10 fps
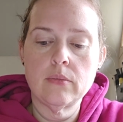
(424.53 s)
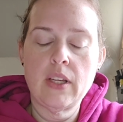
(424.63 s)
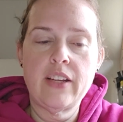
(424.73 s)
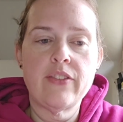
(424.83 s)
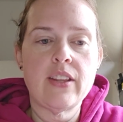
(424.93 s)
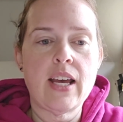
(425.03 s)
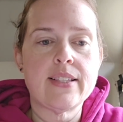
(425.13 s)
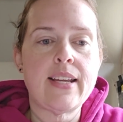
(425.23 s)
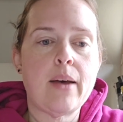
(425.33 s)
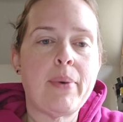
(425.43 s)
And if
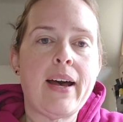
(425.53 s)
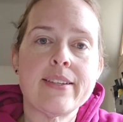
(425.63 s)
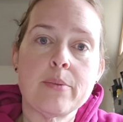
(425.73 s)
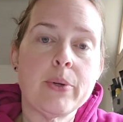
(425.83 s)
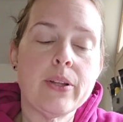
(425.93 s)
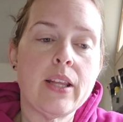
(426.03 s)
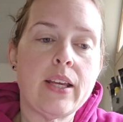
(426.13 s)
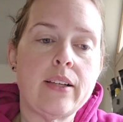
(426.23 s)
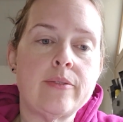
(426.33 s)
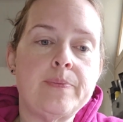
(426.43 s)
that's not possible,
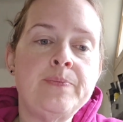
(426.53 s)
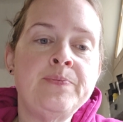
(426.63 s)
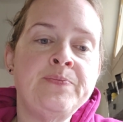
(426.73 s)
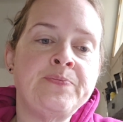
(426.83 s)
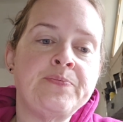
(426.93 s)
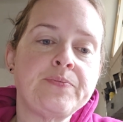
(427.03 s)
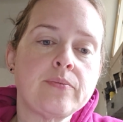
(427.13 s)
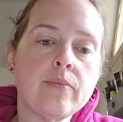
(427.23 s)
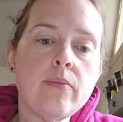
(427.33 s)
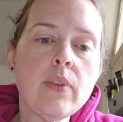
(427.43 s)
then
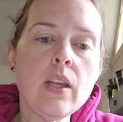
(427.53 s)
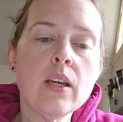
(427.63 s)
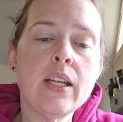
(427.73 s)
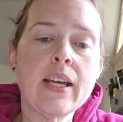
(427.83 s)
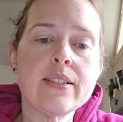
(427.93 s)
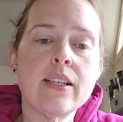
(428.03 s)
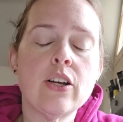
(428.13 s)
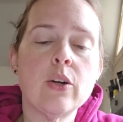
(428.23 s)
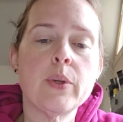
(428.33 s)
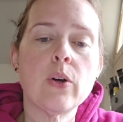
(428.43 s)
connecting
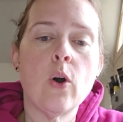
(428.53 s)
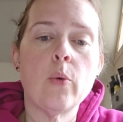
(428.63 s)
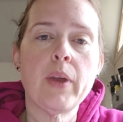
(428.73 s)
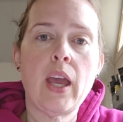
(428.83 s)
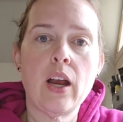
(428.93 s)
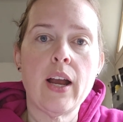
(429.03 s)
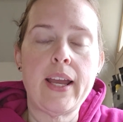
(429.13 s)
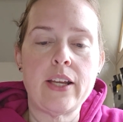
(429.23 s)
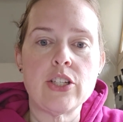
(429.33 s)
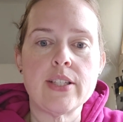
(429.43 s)
her with a home care
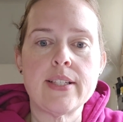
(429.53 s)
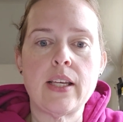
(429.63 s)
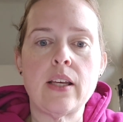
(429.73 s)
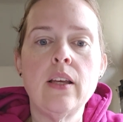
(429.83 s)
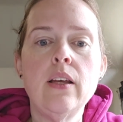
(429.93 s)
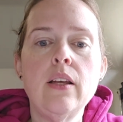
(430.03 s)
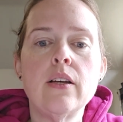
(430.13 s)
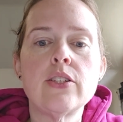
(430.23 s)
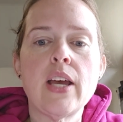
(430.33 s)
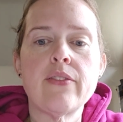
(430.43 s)
agency
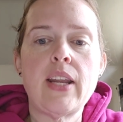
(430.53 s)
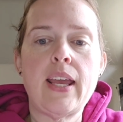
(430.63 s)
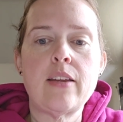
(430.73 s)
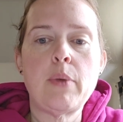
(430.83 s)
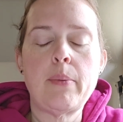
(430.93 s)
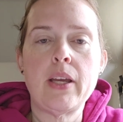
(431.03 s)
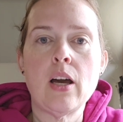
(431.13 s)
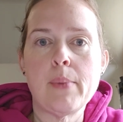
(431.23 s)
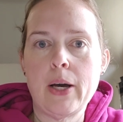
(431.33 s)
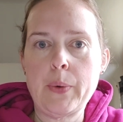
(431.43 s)
to have an aide maybe
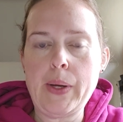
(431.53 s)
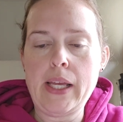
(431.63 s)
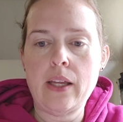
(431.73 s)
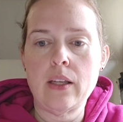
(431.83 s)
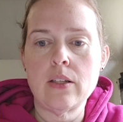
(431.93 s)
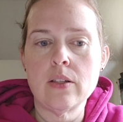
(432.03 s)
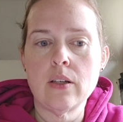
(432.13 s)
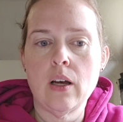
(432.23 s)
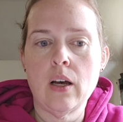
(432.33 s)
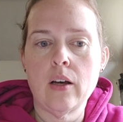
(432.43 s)
come out and
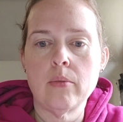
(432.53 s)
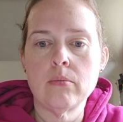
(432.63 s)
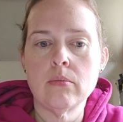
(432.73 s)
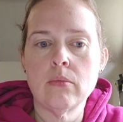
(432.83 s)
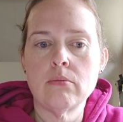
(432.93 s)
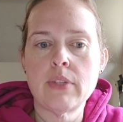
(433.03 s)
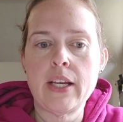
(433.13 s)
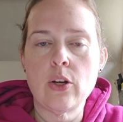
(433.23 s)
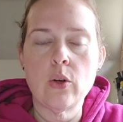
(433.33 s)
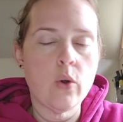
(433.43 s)
take
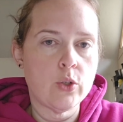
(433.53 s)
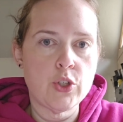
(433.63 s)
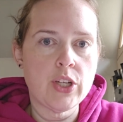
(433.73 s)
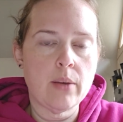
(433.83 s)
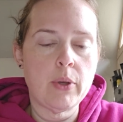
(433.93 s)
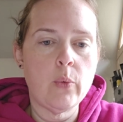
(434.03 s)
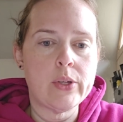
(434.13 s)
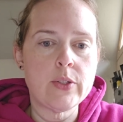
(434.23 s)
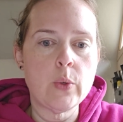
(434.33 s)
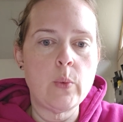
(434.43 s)
her grocery shopping
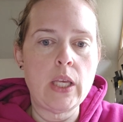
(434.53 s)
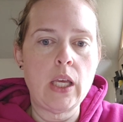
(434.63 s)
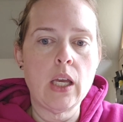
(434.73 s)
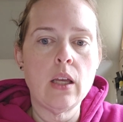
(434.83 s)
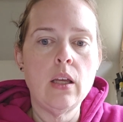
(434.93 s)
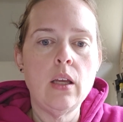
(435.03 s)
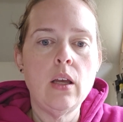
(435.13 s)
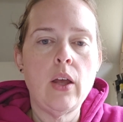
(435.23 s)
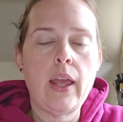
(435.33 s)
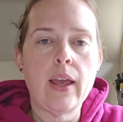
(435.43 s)
once a week
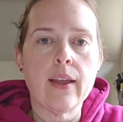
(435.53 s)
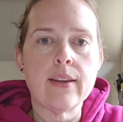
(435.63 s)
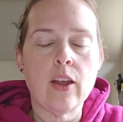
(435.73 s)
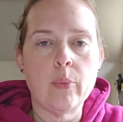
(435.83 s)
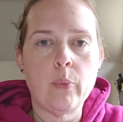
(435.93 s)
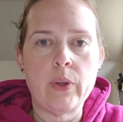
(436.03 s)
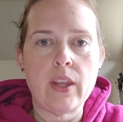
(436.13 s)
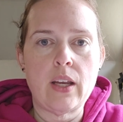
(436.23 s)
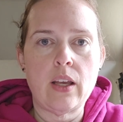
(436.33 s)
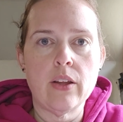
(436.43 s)
and help with
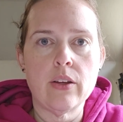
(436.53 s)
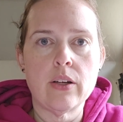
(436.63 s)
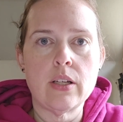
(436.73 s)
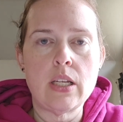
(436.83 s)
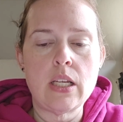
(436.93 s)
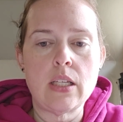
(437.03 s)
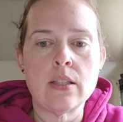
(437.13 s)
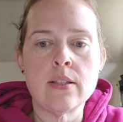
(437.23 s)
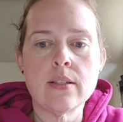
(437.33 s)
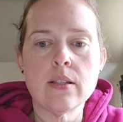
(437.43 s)
any other
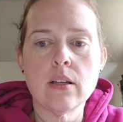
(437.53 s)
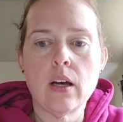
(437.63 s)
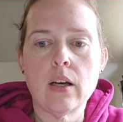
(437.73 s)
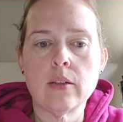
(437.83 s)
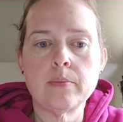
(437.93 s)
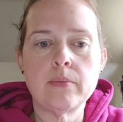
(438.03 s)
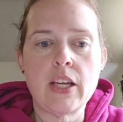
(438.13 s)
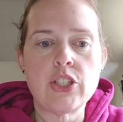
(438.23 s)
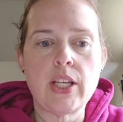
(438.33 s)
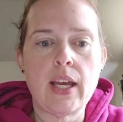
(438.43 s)
needs that
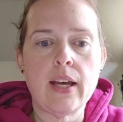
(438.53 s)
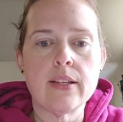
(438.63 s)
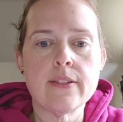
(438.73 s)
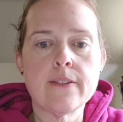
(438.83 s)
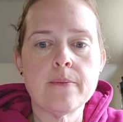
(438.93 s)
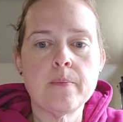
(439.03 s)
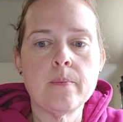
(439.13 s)
she has.